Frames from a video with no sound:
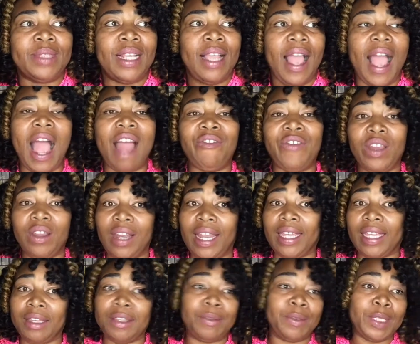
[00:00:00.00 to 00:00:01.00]
I felt
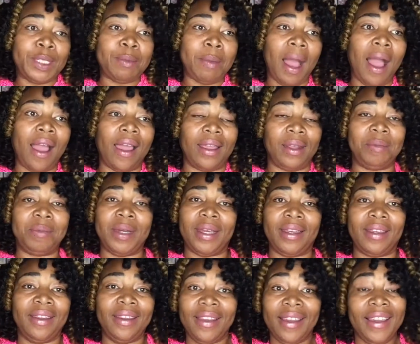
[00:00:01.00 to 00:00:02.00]
like it was mine, but
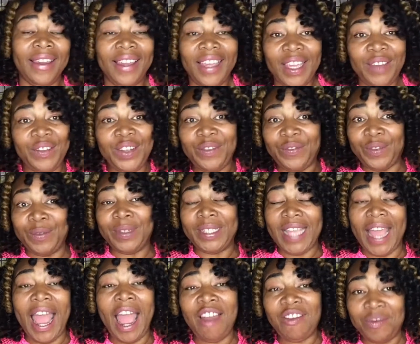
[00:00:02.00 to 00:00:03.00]
even if it was
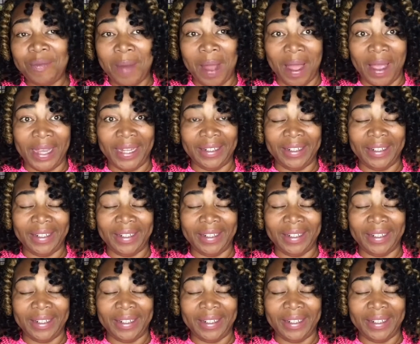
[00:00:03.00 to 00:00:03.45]
half mine,